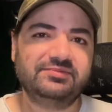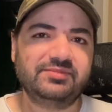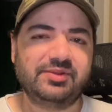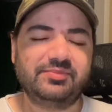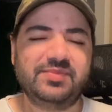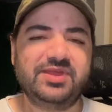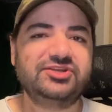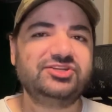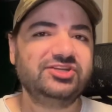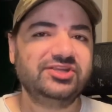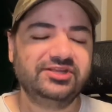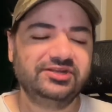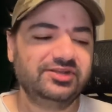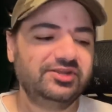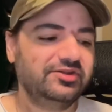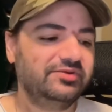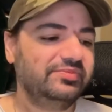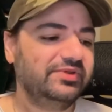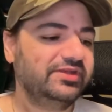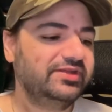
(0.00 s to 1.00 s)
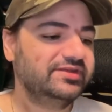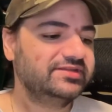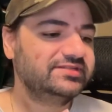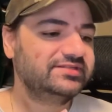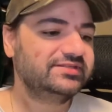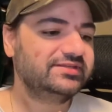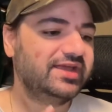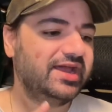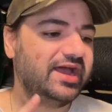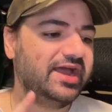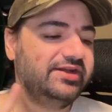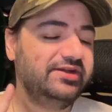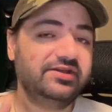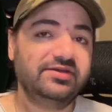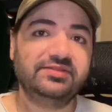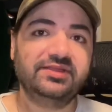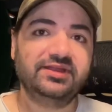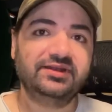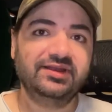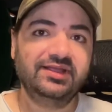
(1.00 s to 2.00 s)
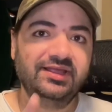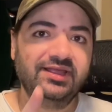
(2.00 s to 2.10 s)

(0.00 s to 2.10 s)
I'm mentioning it here because I know that